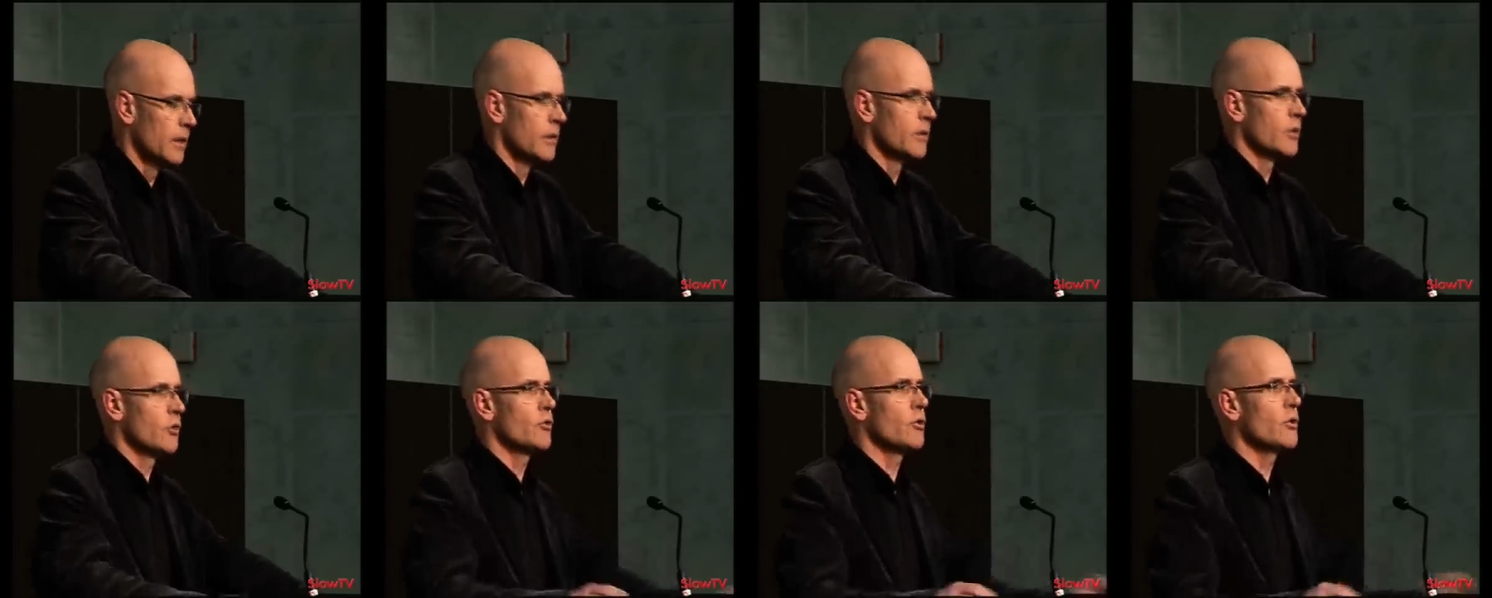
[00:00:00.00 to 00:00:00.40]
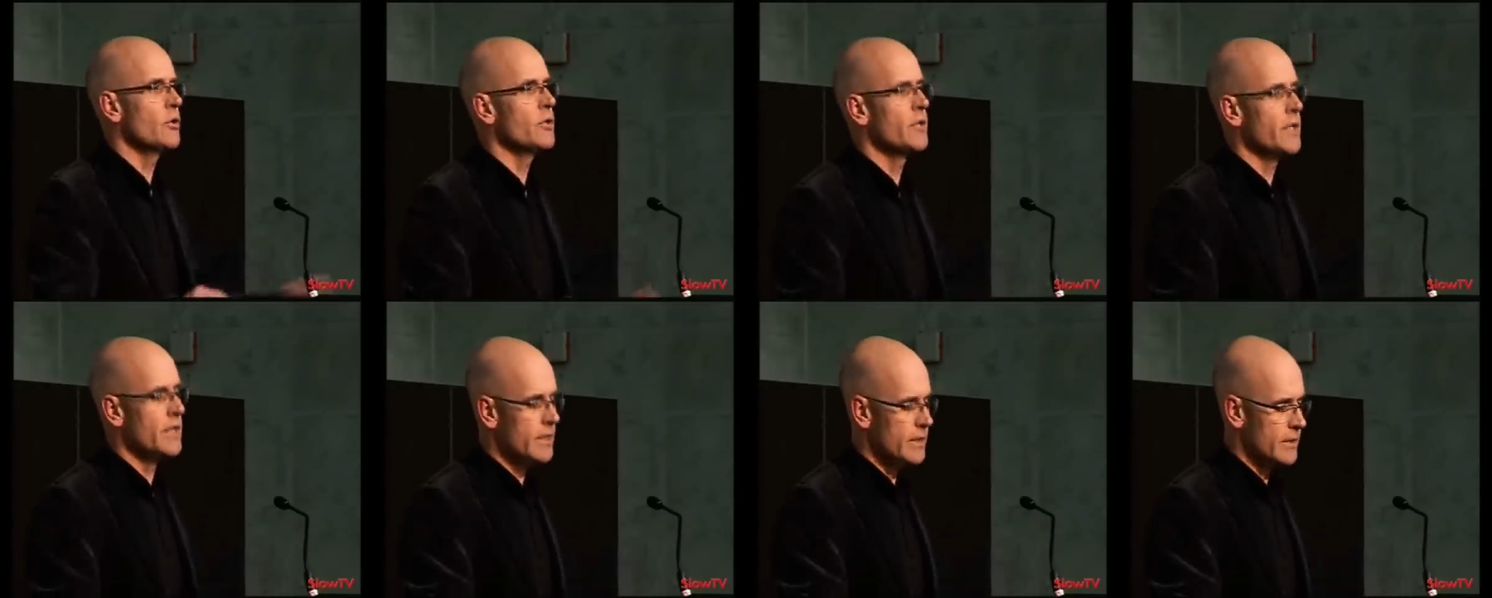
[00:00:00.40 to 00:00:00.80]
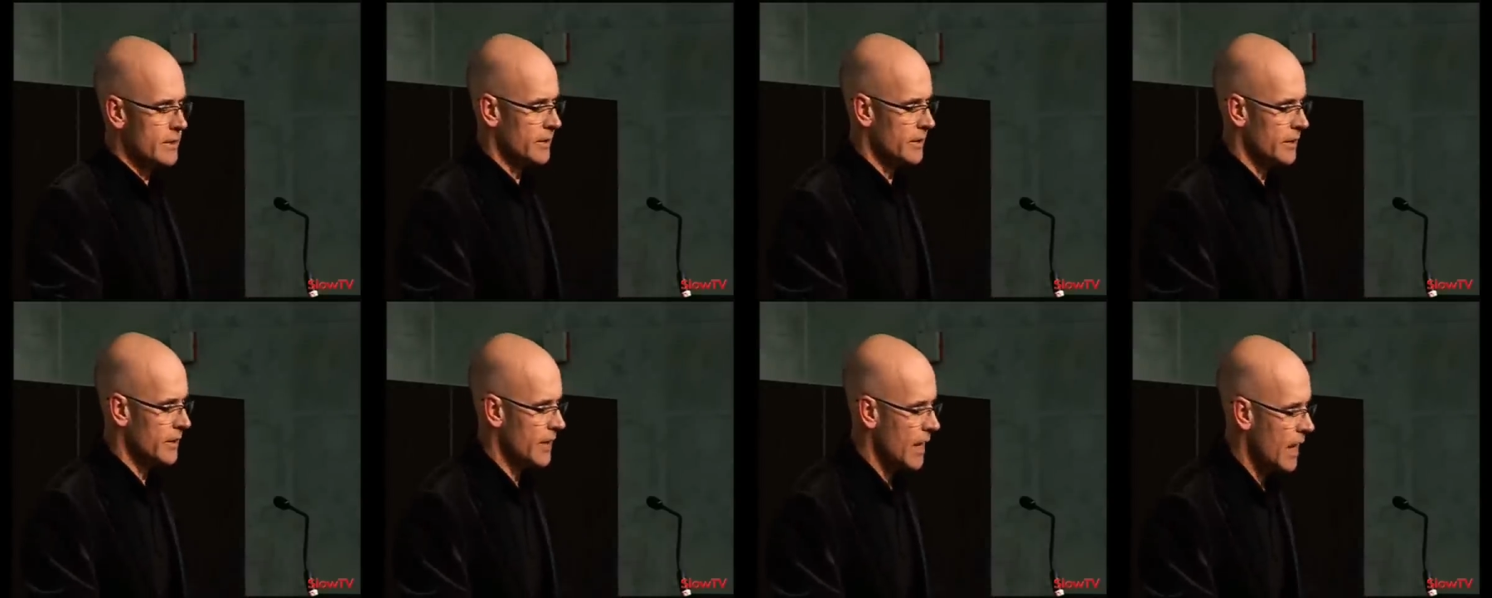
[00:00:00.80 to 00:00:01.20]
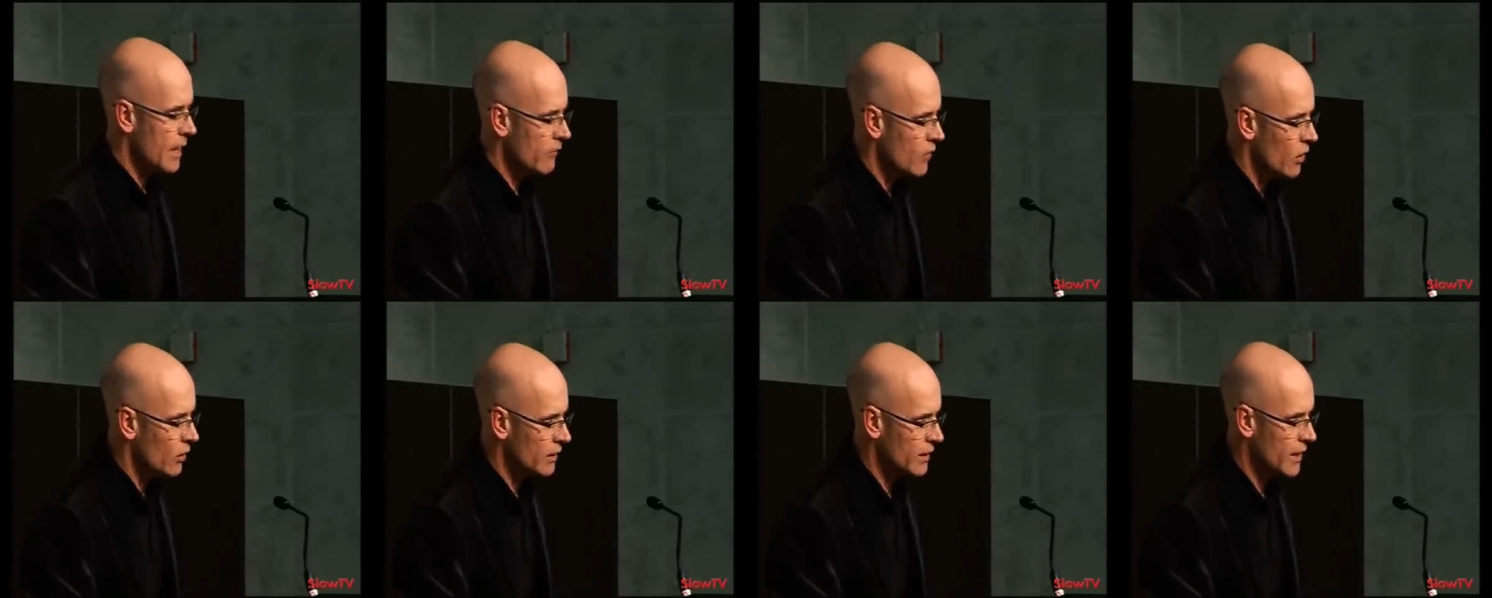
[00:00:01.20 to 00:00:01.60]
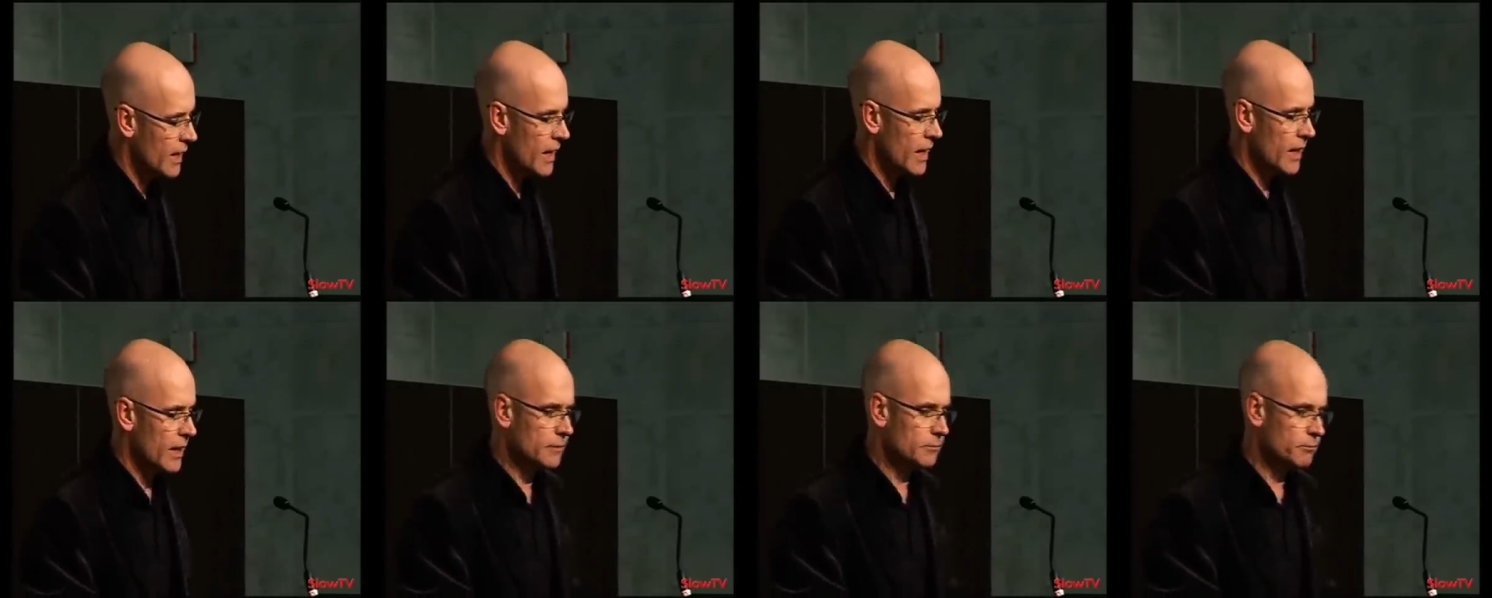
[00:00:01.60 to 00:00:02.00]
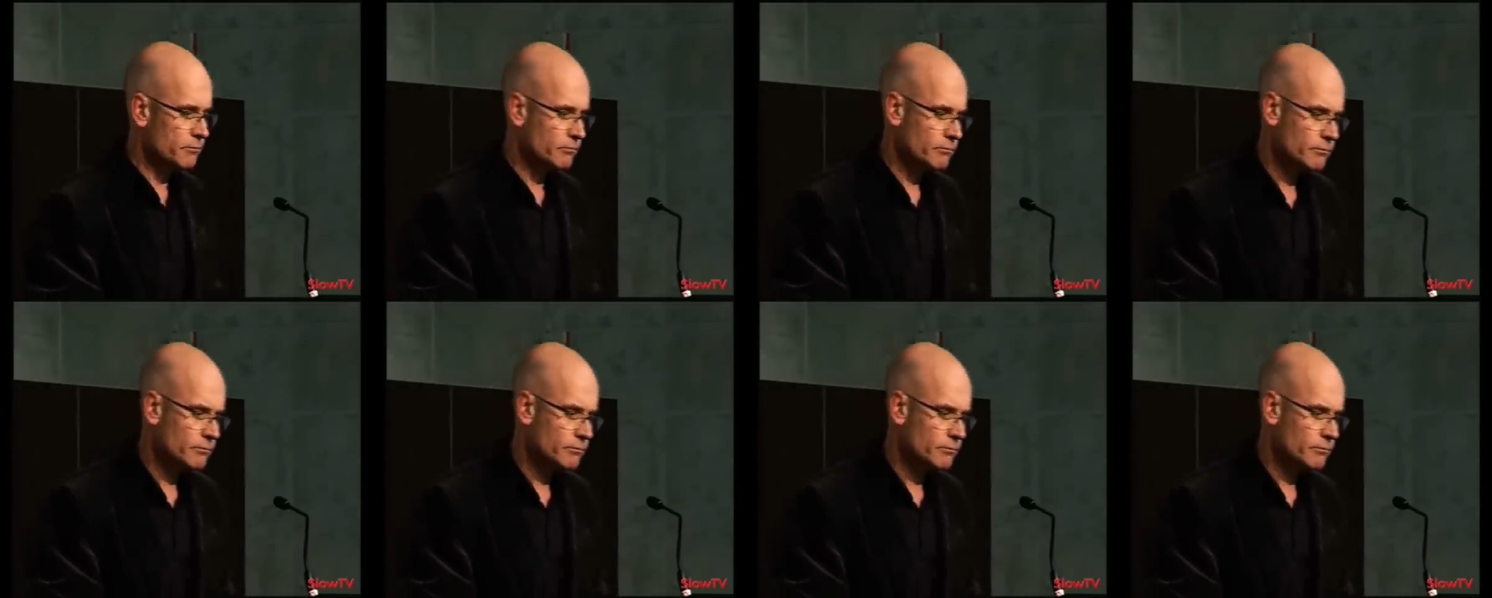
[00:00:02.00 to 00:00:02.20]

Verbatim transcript: The truth is that the avant-garde,